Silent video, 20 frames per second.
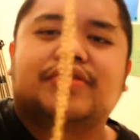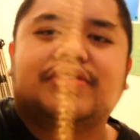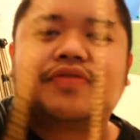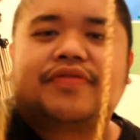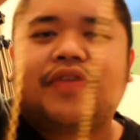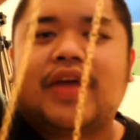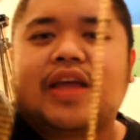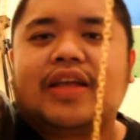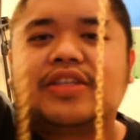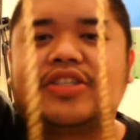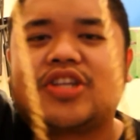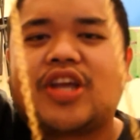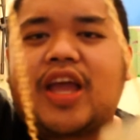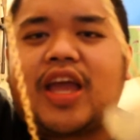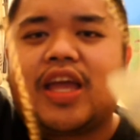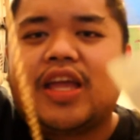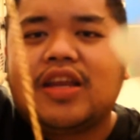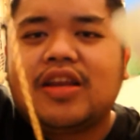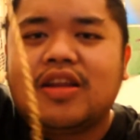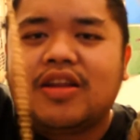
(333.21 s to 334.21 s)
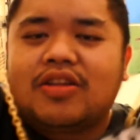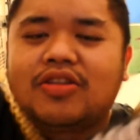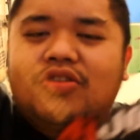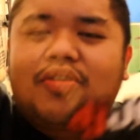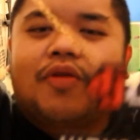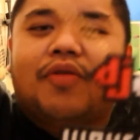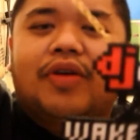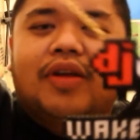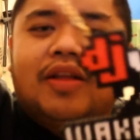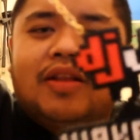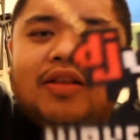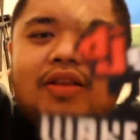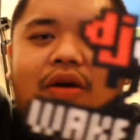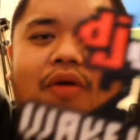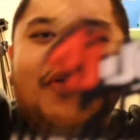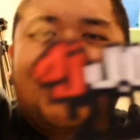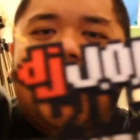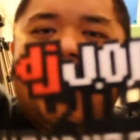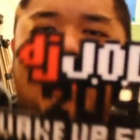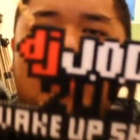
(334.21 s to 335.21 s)
it's fake chain.
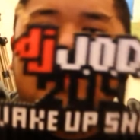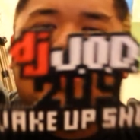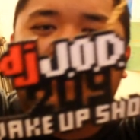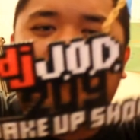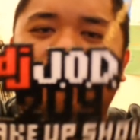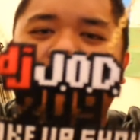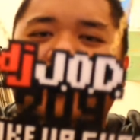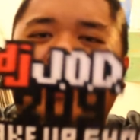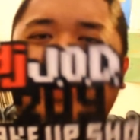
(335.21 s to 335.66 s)
Don't hate.